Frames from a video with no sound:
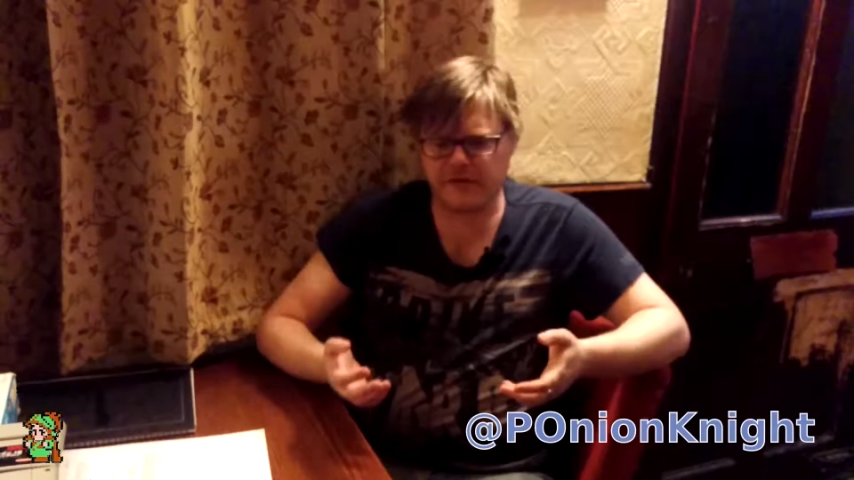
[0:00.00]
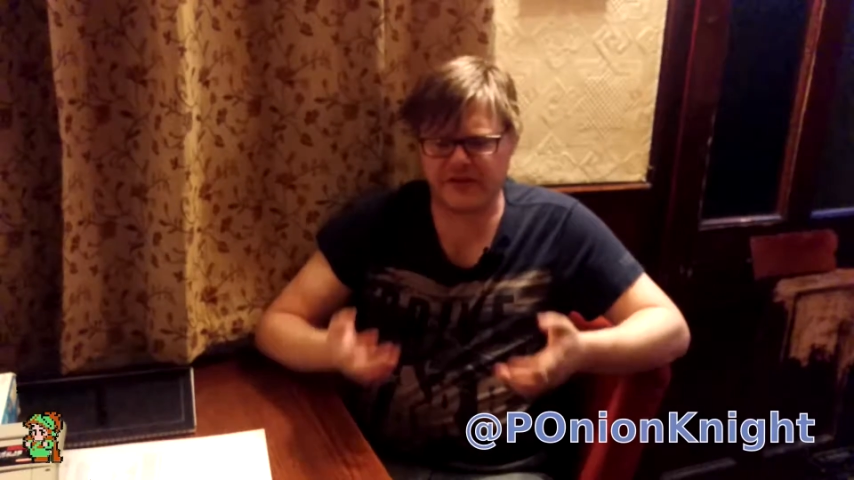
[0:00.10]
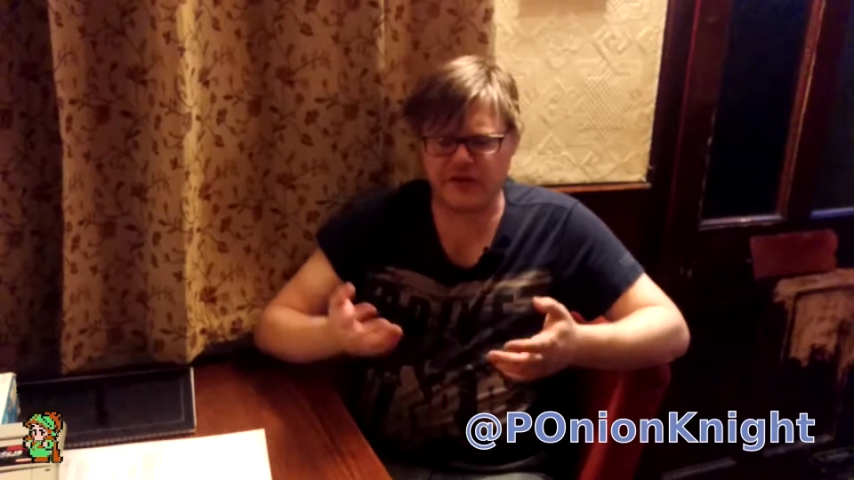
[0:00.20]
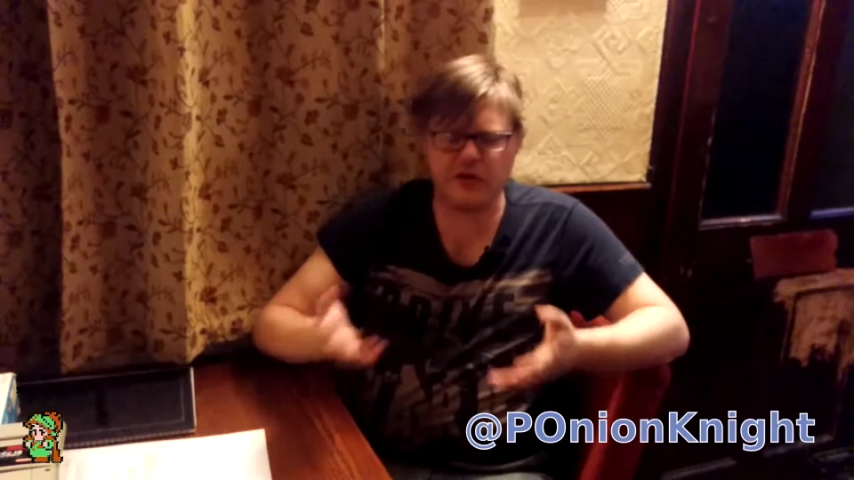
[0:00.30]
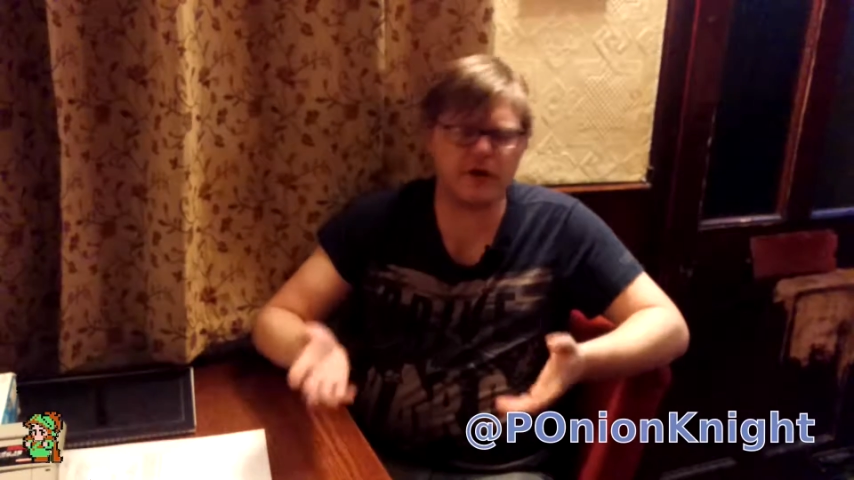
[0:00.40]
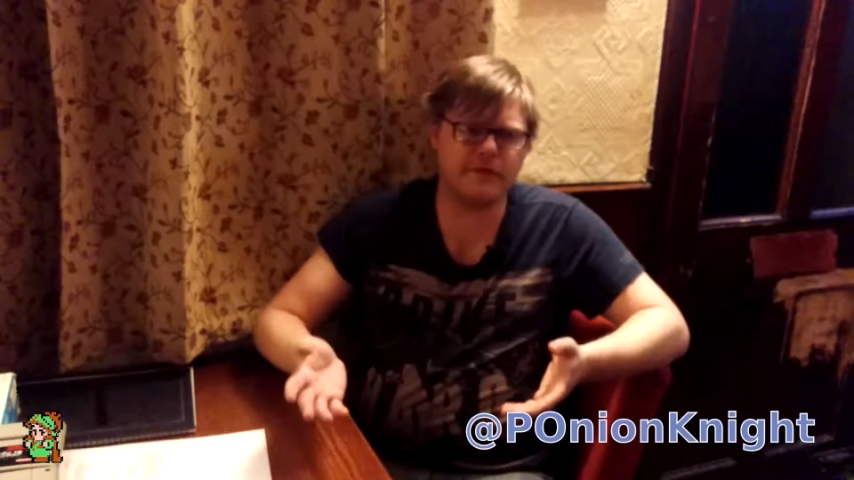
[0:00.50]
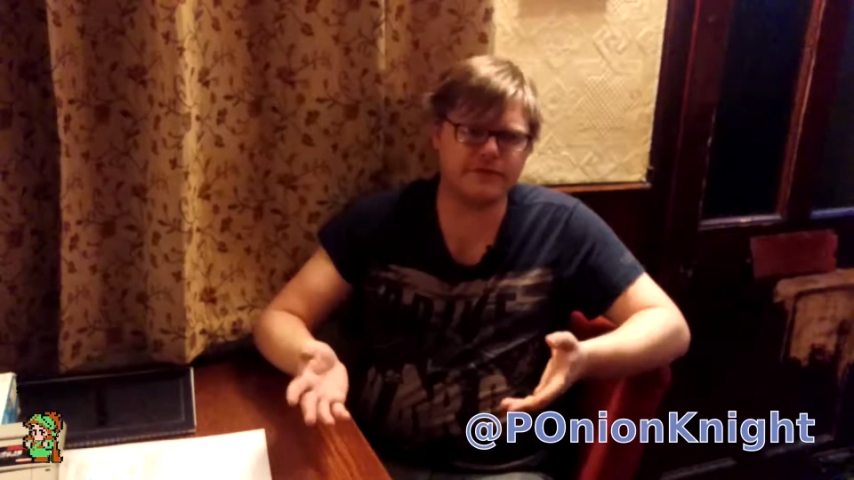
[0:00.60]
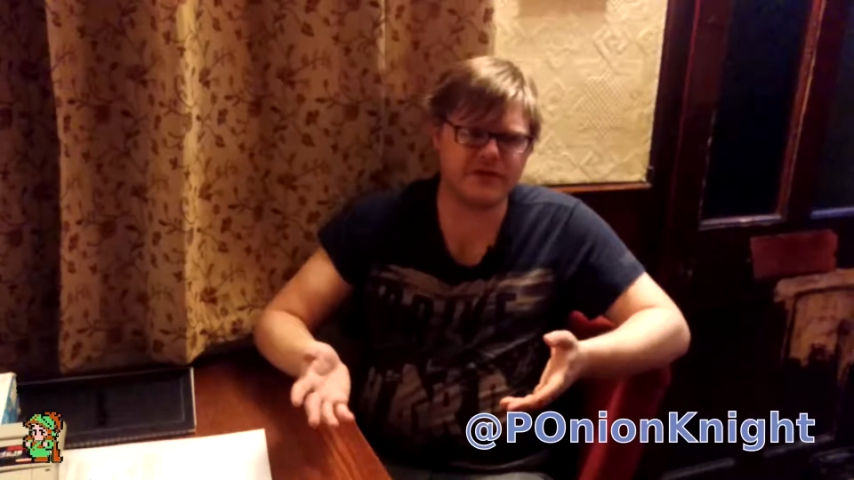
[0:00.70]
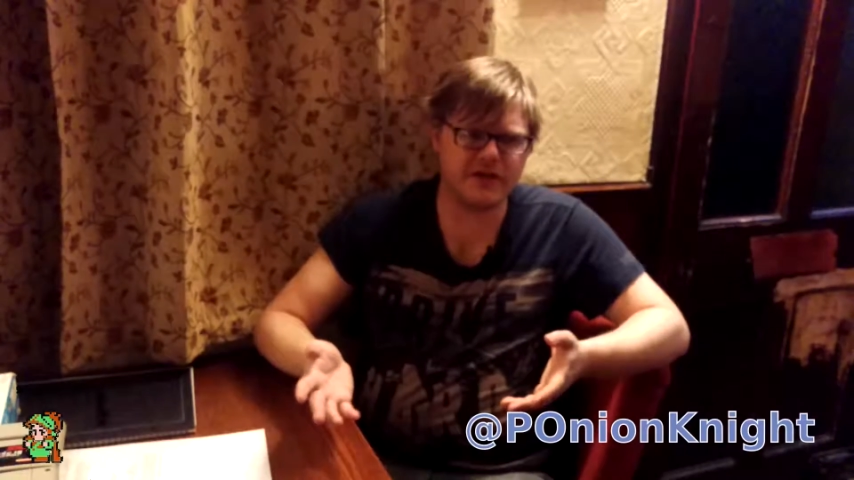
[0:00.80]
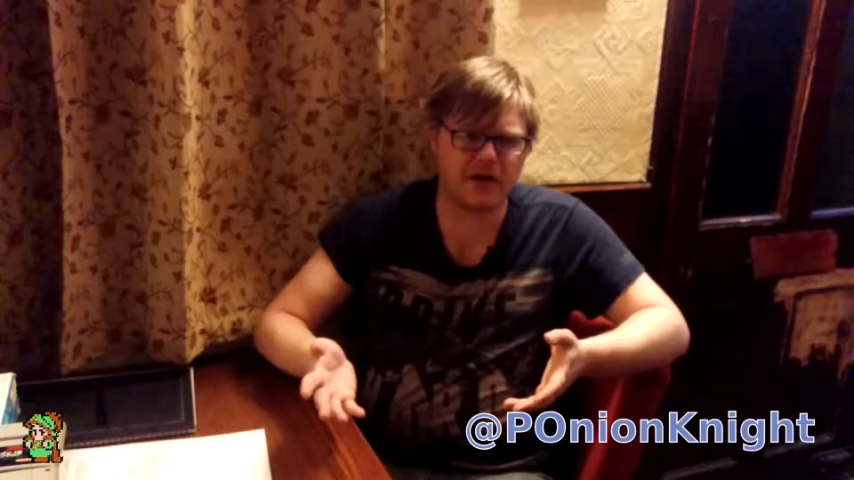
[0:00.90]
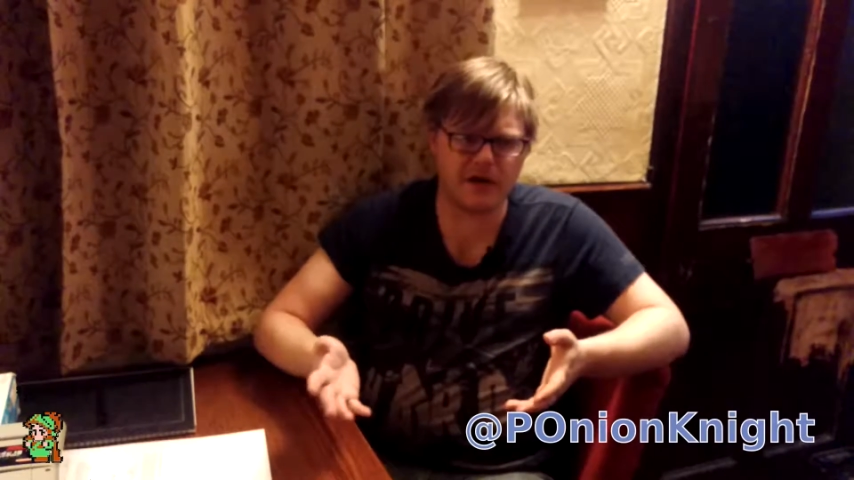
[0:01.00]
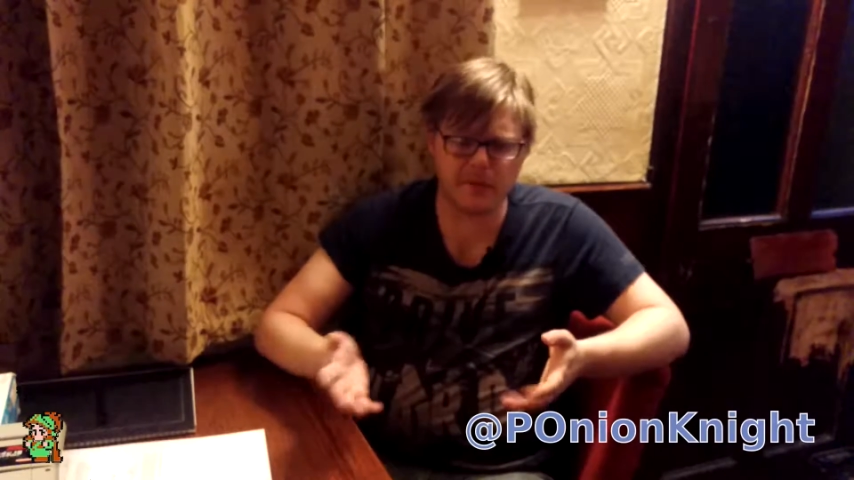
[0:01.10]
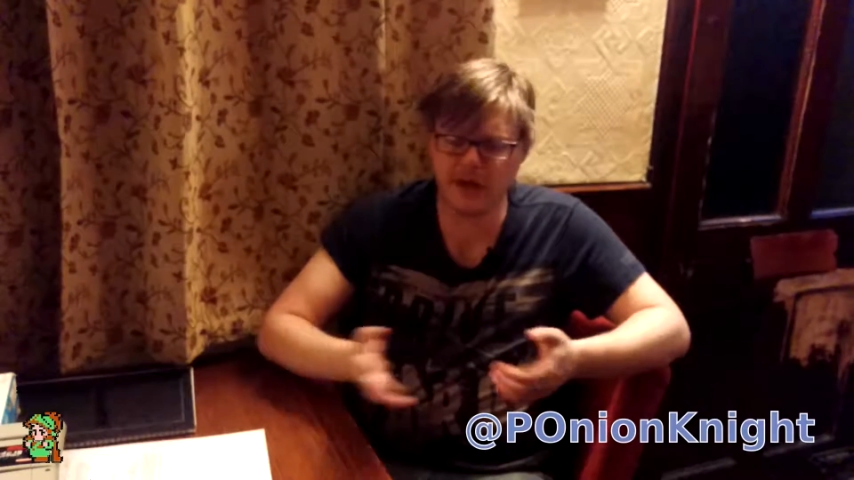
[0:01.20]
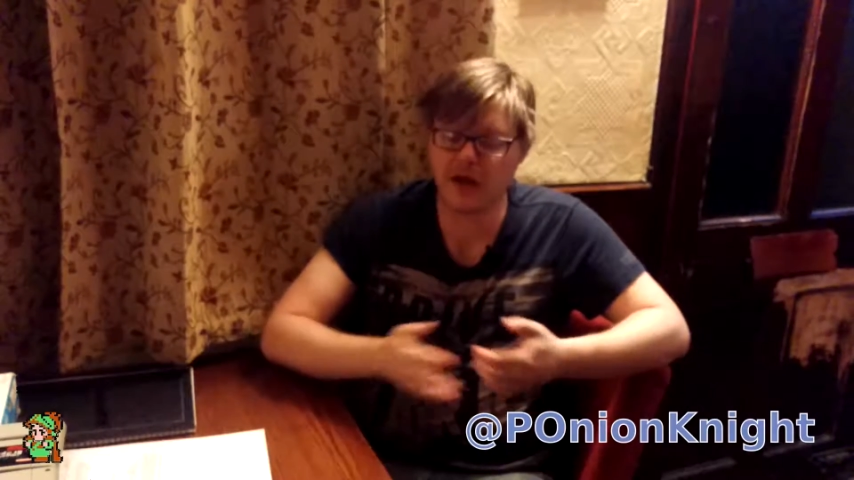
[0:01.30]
as a novelty item.